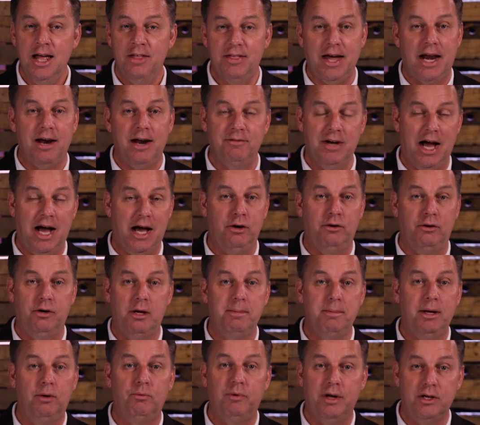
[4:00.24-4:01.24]
that have not only
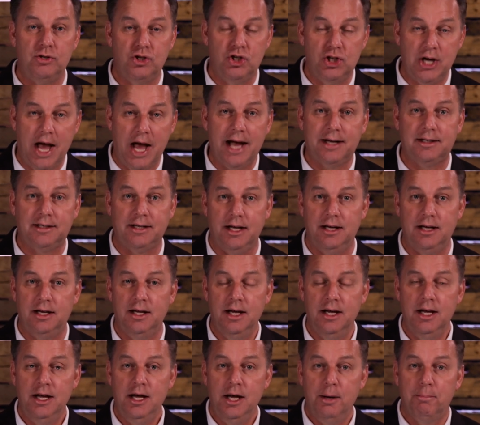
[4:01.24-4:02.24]
been rejected,
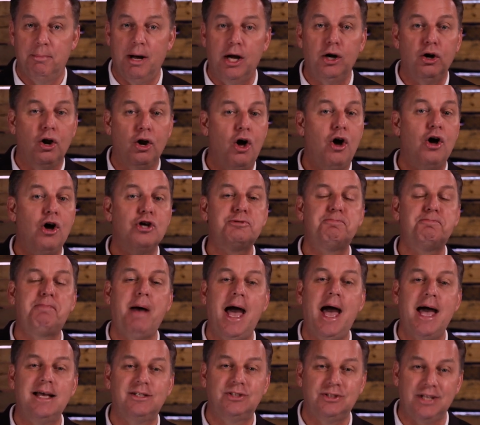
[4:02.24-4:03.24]
but laws
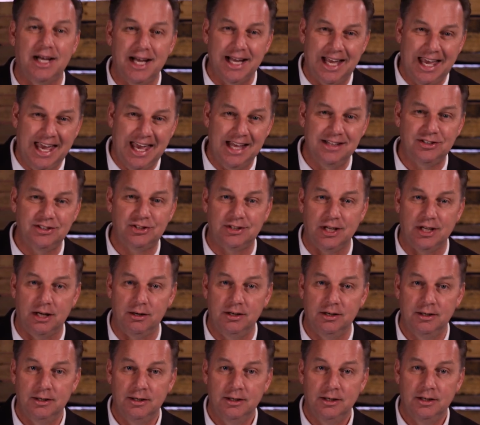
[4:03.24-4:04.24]
passed against
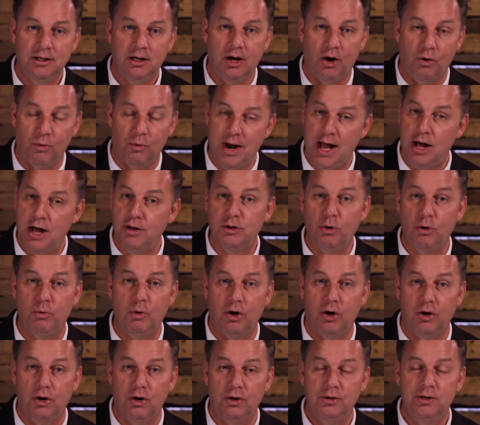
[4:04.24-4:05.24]
it around the
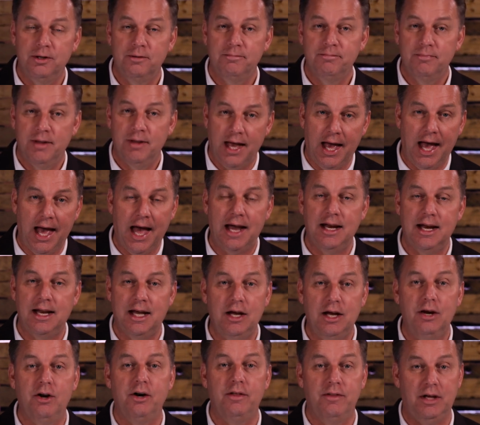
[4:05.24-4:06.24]
world and
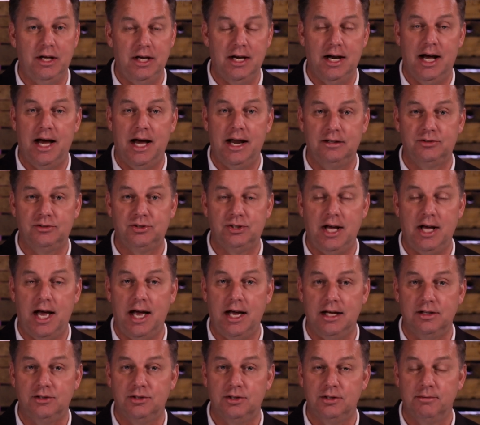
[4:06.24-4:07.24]
here in the United
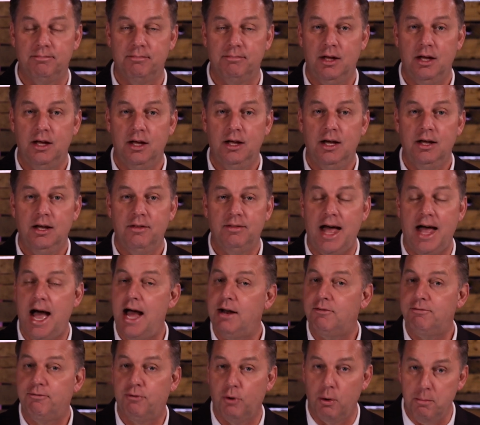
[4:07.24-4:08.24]
States.
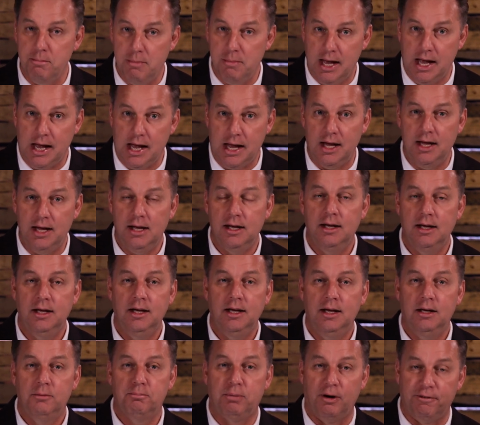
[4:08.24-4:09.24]
That, for me,
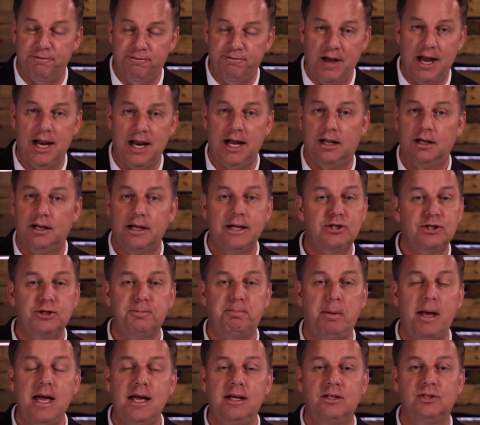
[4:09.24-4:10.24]
prophetically
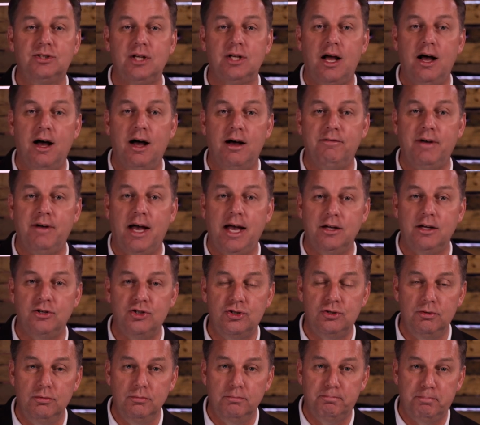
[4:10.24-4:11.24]
speaks of
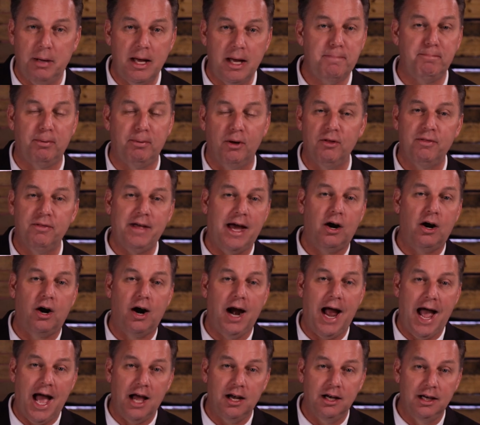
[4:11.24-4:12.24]
a people that
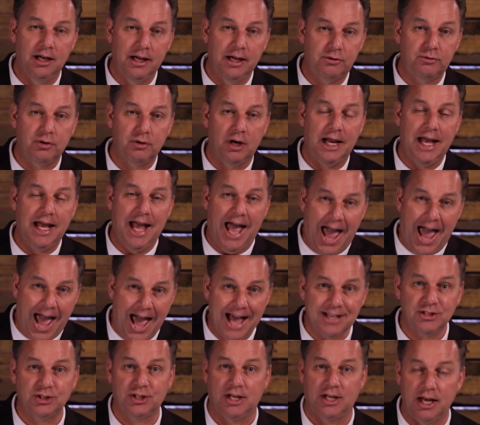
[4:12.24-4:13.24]
are literally
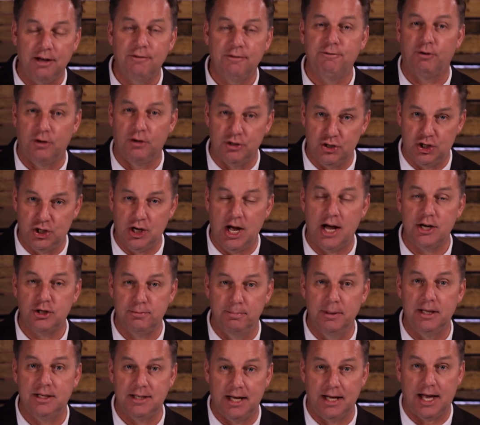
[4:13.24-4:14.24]
asking for
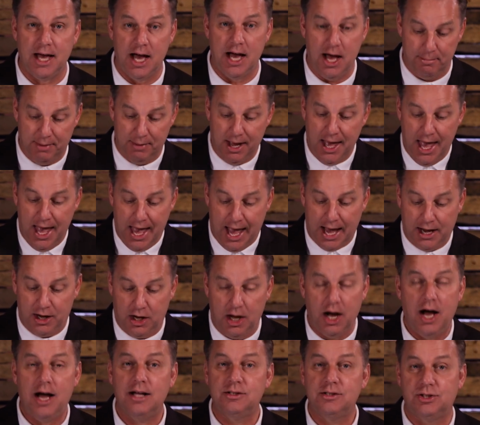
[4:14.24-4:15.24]
judgment to come. And
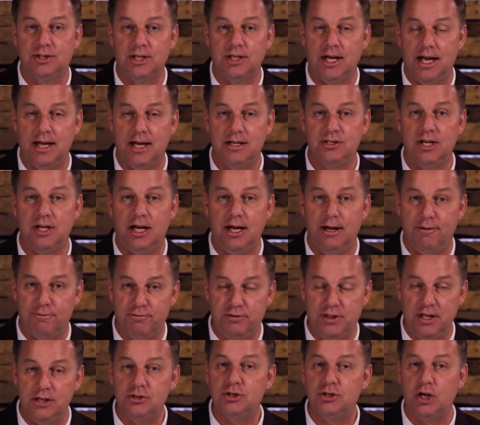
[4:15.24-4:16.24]
God says,
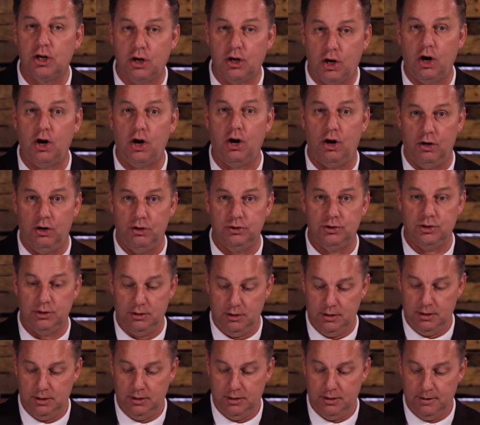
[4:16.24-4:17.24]
if this occurs,
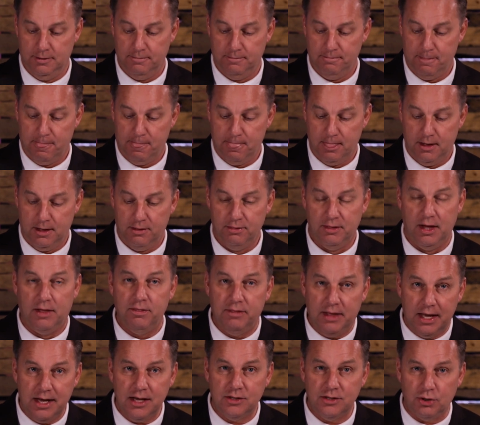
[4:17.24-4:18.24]

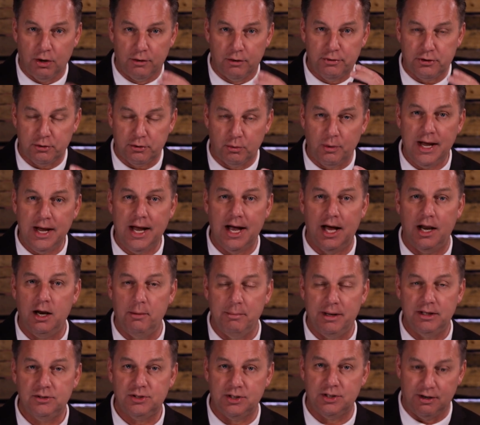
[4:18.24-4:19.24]
then these are three
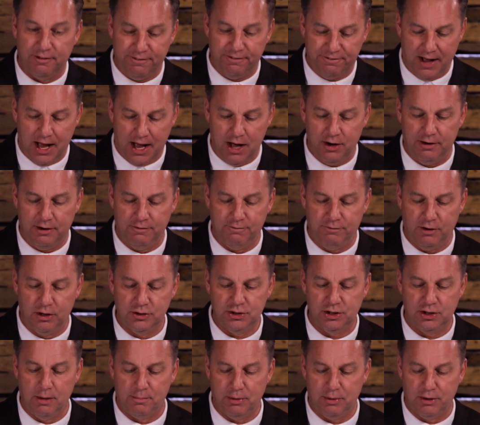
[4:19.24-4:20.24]
elements that are found in
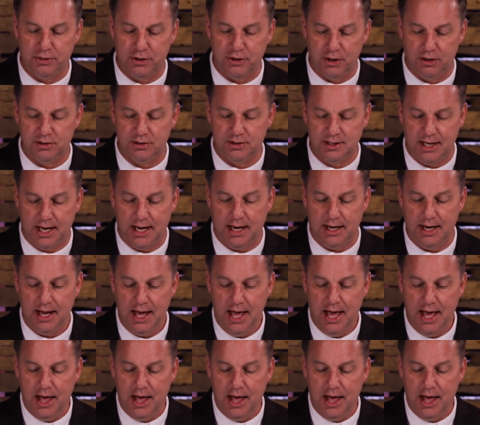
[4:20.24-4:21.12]
verse number 13